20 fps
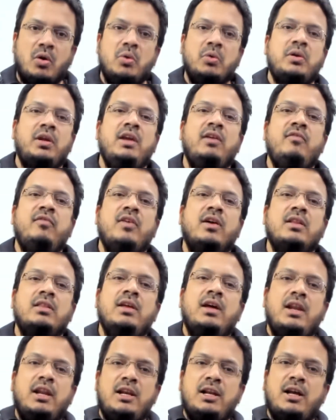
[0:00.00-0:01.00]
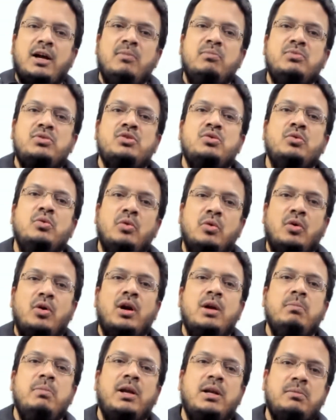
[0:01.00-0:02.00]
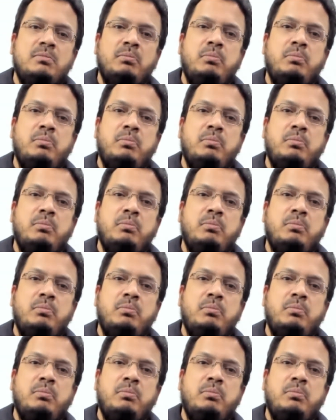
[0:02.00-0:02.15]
looking for their incomes to grow and